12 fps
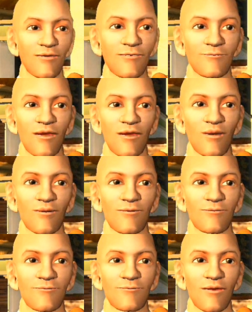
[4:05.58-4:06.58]
else happens
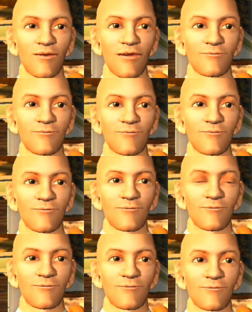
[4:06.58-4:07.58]
to be above it
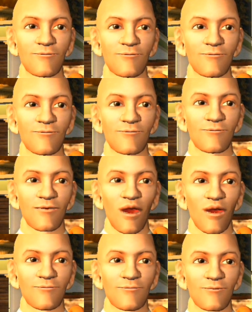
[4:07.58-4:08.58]
is
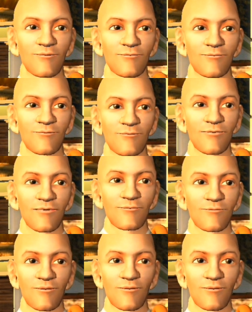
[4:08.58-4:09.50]
what the pond reflects.